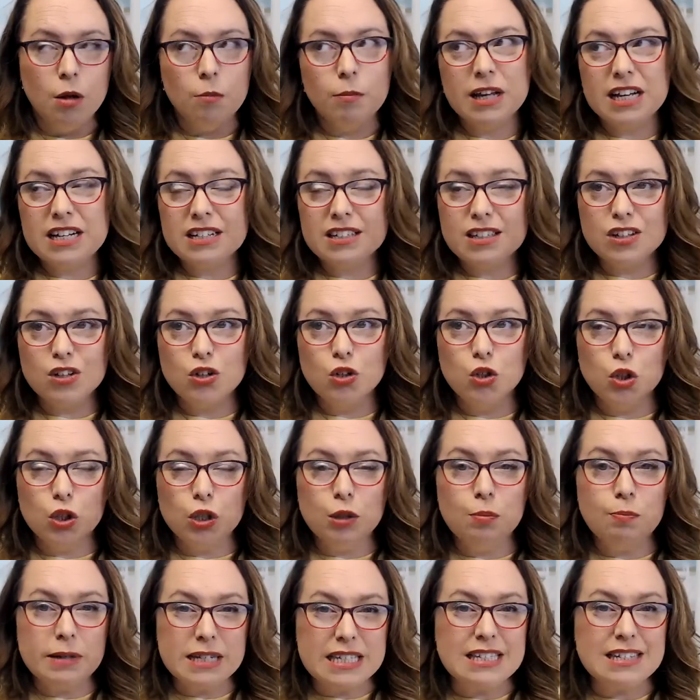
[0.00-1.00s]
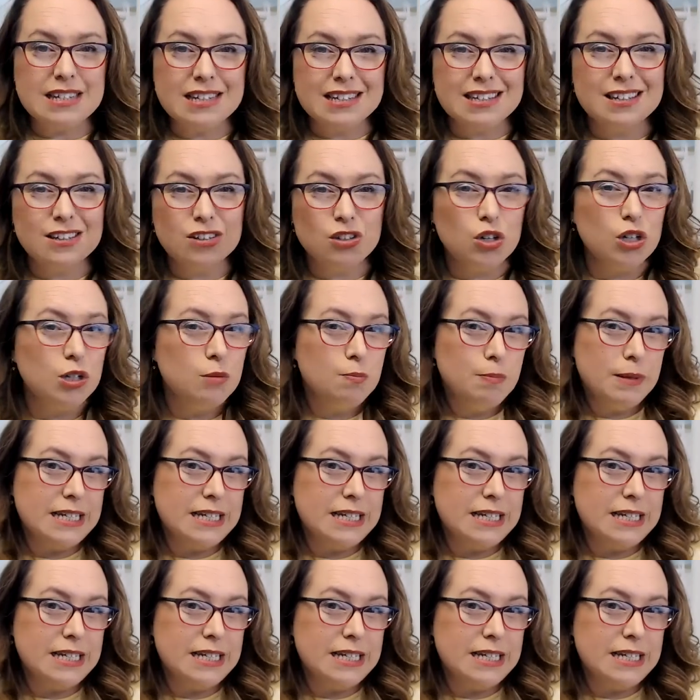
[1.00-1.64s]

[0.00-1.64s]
because good business is good